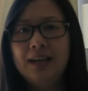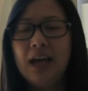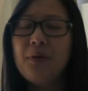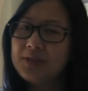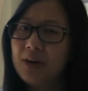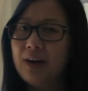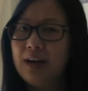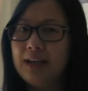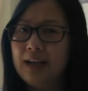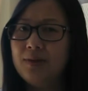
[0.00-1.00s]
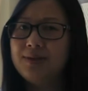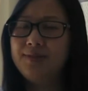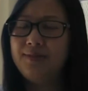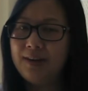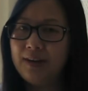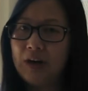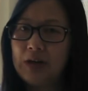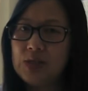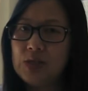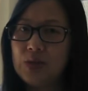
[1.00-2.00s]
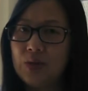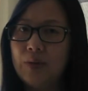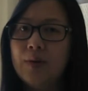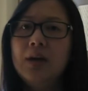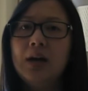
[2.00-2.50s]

It was hard. It was very hard to do.